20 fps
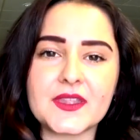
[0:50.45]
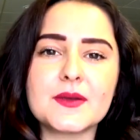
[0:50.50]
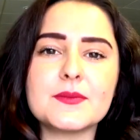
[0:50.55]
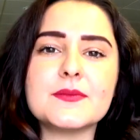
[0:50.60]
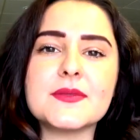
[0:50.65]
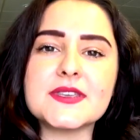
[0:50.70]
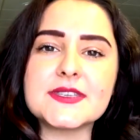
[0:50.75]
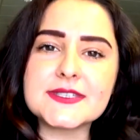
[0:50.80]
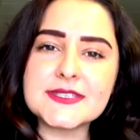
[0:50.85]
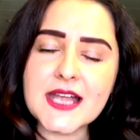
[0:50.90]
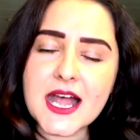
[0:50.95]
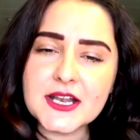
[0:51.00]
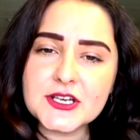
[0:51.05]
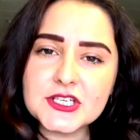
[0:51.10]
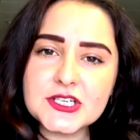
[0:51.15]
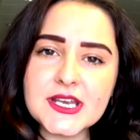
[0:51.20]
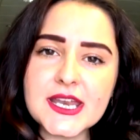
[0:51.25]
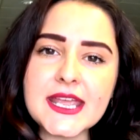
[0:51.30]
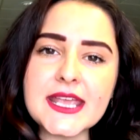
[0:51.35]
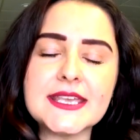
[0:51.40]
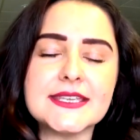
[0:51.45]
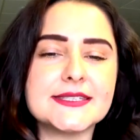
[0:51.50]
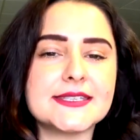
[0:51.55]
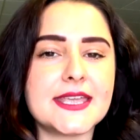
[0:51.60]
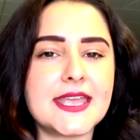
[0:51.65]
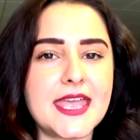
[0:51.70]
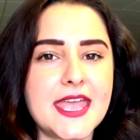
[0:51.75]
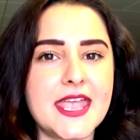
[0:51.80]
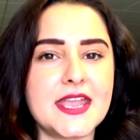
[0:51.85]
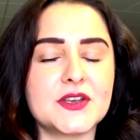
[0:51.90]
Misogyny is
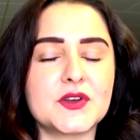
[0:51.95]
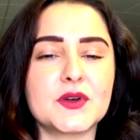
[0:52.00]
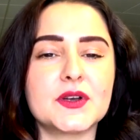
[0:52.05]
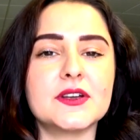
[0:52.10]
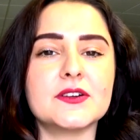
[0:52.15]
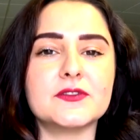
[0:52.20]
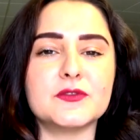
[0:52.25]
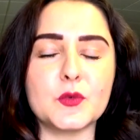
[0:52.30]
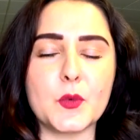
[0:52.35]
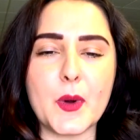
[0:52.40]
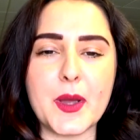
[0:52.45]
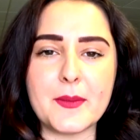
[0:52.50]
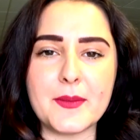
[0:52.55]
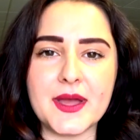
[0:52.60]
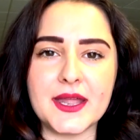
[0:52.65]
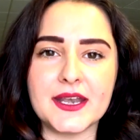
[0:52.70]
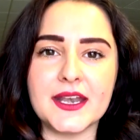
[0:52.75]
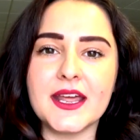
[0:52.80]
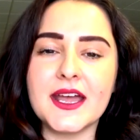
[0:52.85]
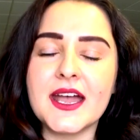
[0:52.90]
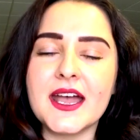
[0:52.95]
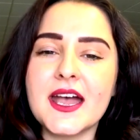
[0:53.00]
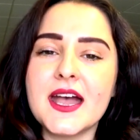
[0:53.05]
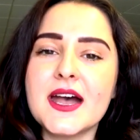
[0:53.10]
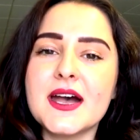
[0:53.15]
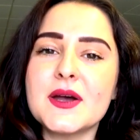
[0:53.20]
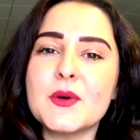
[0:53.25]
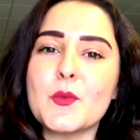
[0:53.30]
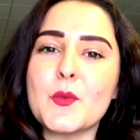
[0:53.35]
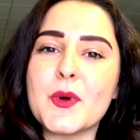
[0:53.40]
a hatred of women.
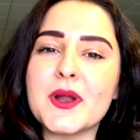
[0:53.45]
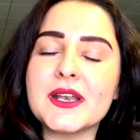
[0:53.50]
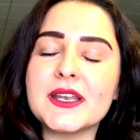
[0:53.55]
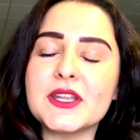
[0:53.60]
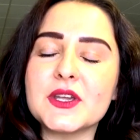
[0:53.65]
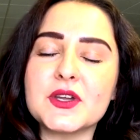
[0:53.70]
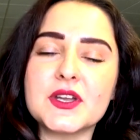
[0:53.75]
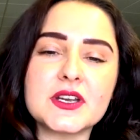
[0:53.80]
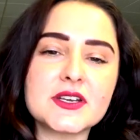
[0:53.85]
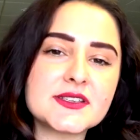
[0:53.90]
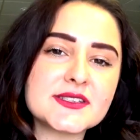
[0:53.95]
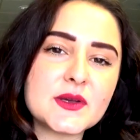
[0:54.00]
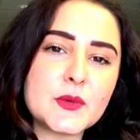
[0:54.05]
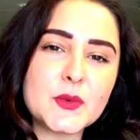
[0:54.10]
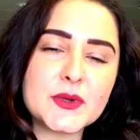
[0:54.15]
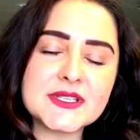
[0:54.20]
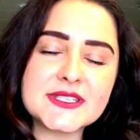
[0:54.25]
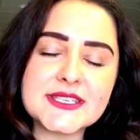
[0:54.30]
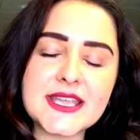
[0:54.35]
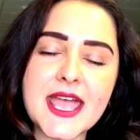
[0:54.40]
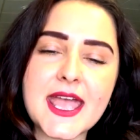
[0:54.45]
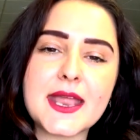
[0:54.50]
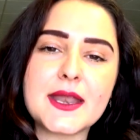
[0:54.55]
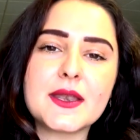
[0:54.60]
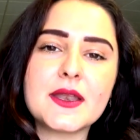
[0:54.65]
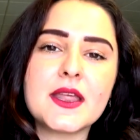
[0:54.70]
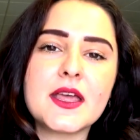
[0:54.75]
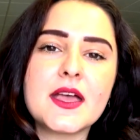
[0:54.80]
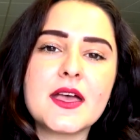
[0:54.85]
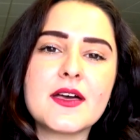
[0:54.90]
When you hear someone
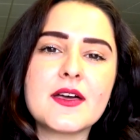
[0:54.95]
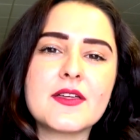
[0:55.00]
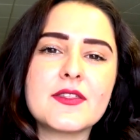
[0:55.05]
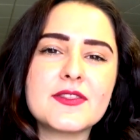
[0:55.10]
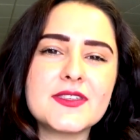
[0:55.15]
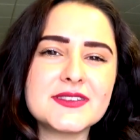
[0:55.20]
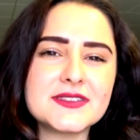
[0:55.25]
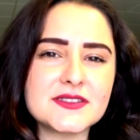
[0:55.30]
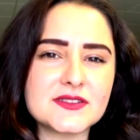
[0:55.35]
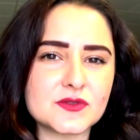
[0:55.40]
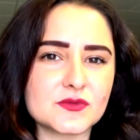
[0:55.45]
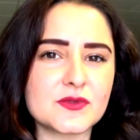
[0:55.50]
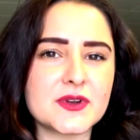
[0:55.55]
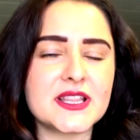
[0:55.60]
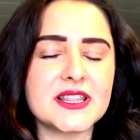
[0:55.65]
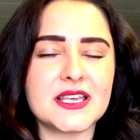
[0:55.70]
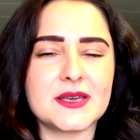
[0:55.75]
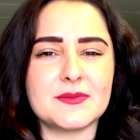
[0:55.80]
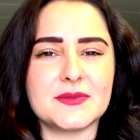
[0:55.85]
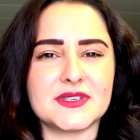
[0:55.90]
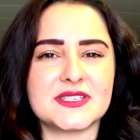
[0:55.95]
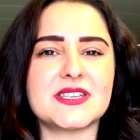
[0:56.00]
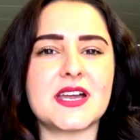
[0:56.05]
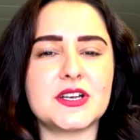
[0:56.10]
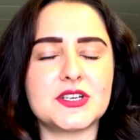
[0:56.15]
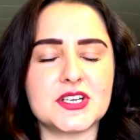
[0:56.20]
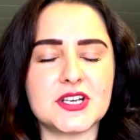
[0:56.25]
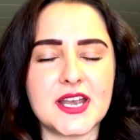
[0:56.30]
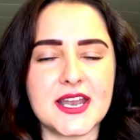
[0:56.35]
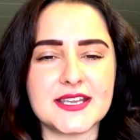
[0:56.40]
saying, "This is really
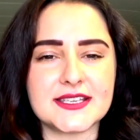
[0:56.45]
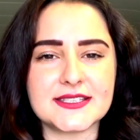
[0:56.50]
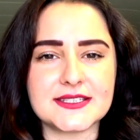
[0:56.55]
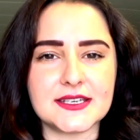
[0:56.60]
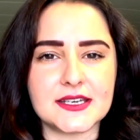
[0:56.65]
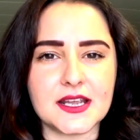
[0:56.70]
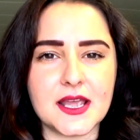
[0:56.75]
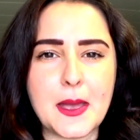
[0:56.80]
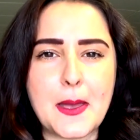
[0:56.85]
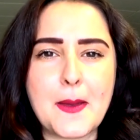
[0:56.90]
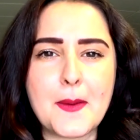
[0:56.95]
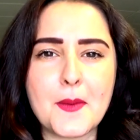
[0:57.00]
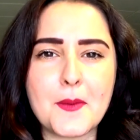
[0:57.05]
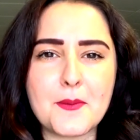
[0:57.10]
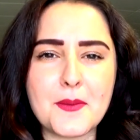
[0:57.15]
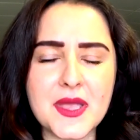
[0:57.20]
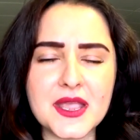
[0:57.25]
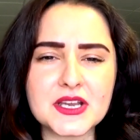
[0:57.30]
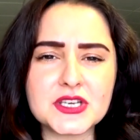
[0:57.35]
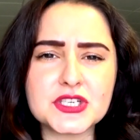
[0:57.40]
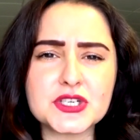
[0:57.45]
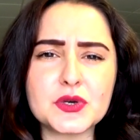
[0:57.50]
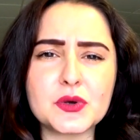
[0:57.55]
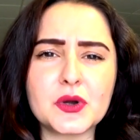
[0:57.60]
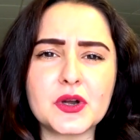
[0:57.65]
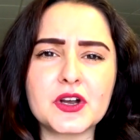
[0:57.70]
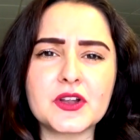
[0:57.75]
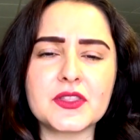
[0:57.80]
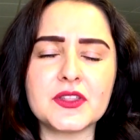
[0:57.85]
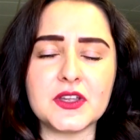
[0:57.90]
misogynistic," make
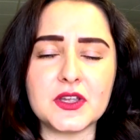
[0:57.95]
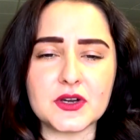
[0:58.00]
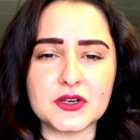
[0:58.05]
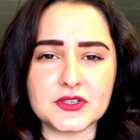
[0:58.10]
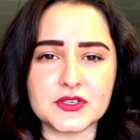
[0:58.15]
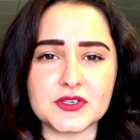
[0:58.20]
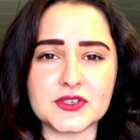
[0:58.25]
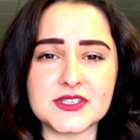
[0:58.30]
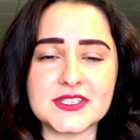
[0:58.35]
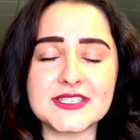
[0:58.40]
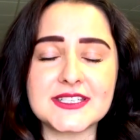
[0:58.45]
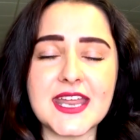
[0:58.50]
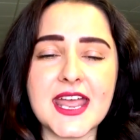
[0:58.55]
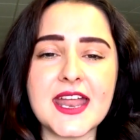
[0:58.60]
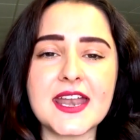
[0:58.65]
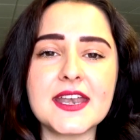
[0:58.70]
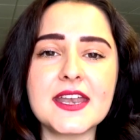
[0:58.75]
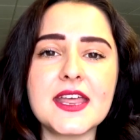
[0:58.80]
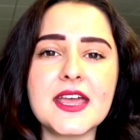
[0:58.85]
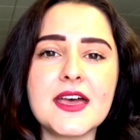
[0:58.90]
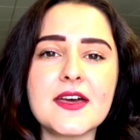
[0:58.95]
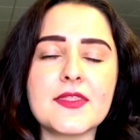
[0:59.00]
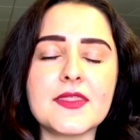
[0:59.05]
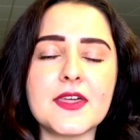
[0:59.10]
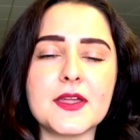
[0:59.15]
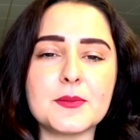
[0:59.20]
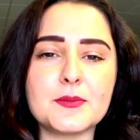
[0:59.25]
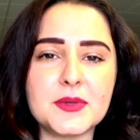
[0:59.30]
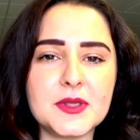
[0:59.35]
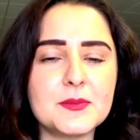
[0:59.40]
sure that you understand
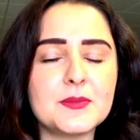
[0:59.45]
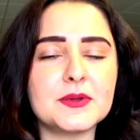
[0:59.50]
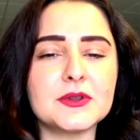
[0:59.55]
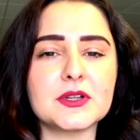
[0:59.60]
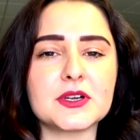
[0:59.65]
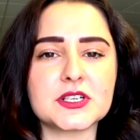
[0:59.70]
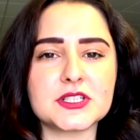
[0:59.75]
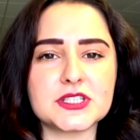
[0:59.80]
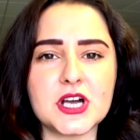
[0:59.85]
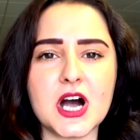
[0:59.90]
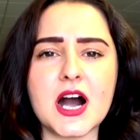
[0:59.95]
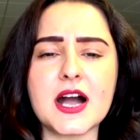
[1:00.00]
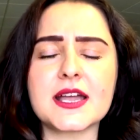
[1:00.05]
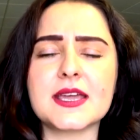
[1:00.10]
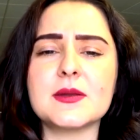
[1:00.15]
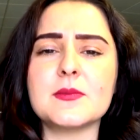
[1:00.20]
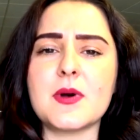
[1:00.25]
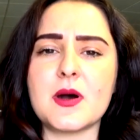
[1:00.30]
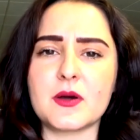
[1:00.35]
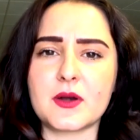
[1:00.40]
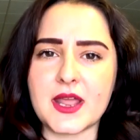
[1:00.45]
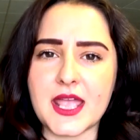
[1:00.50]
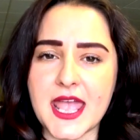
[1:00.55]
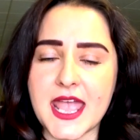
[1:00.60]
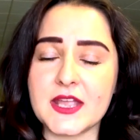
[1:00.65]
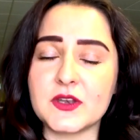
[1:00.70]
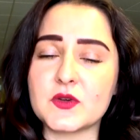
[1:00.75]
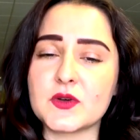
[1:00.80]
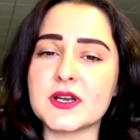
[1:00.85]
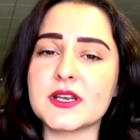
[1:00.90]
that people are talking about a
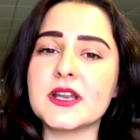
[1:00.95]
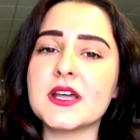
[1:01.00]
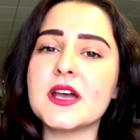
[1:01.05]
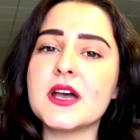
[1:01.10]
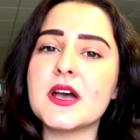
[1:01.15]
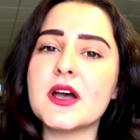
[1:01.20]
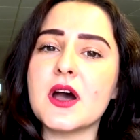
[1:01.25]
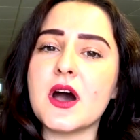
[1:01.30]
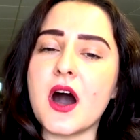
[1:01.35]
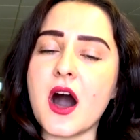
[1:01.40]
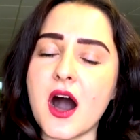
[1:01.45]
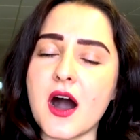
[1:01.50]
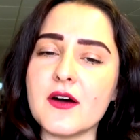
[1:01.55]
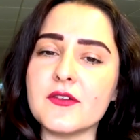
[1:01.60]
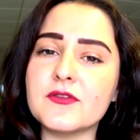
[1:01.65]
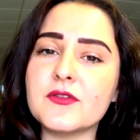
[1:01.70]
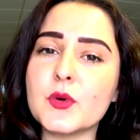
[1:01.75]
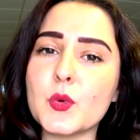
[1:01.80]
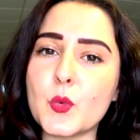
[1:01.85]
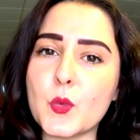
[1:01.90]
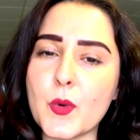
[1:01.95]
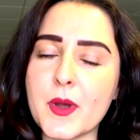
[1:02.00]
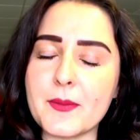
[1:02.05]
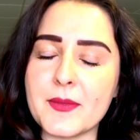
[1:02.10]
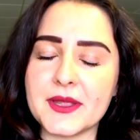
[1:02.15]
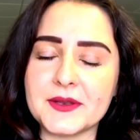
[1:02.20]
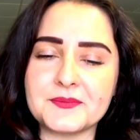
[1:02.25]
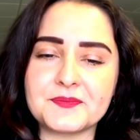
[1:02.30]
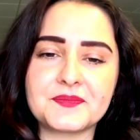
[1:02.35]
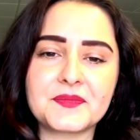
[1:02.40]
hatred of
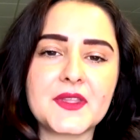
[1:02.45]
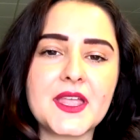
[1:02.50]
women.